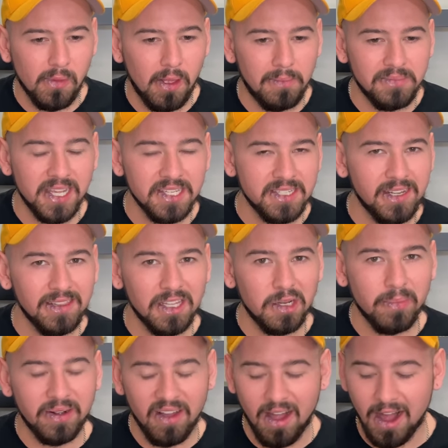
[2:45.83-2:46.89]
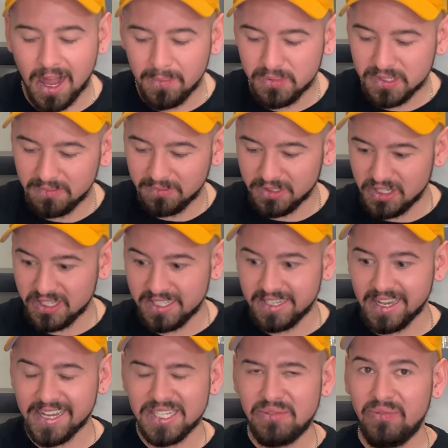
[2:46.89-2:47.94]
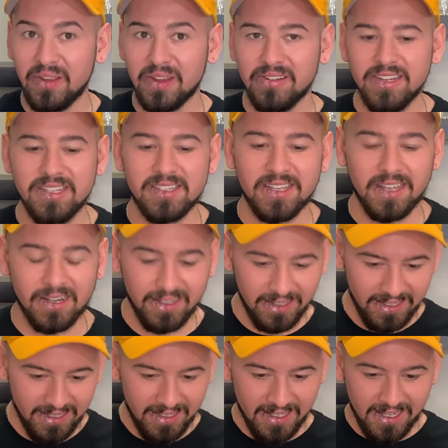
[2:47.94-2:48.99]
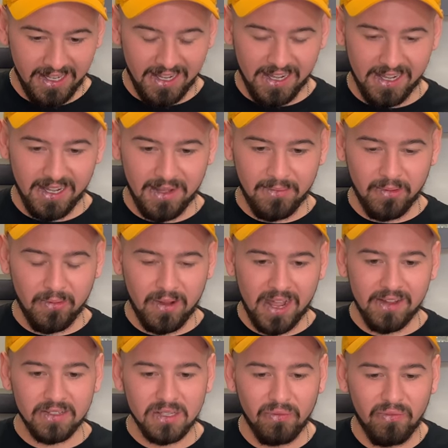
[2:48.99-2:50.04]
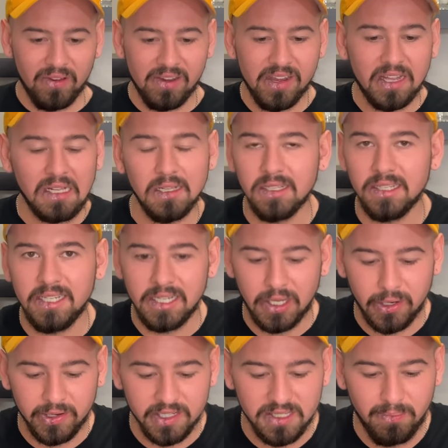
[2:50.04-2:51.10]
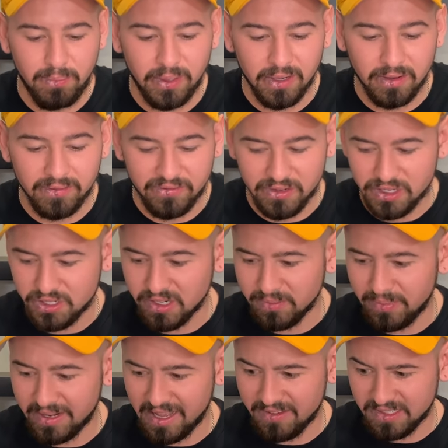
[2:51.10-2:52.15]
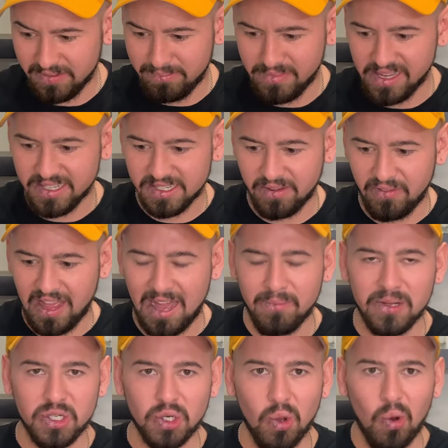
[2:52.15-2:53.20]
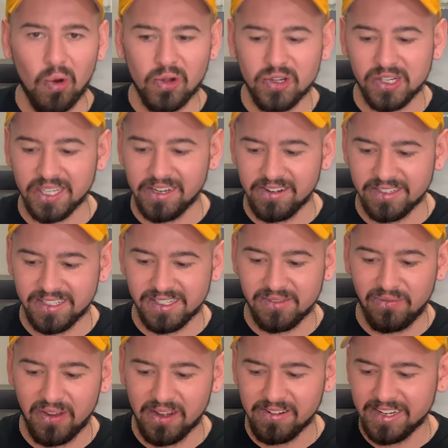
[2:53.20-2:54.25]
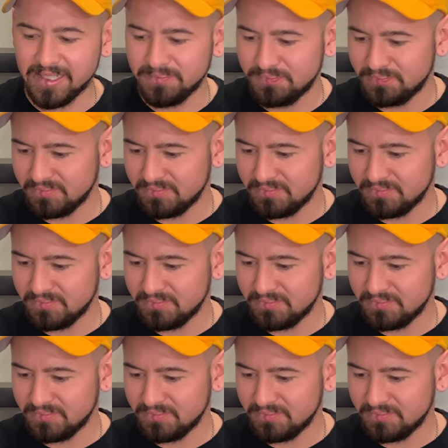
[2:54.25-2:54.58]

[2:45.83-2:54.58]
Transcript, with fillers: I'm tasting a little bit of hops, which is nice, very subtle. Um, wow, it's a very clean, crisp beer for sure, but I was amazed of how much orange there is. It's very,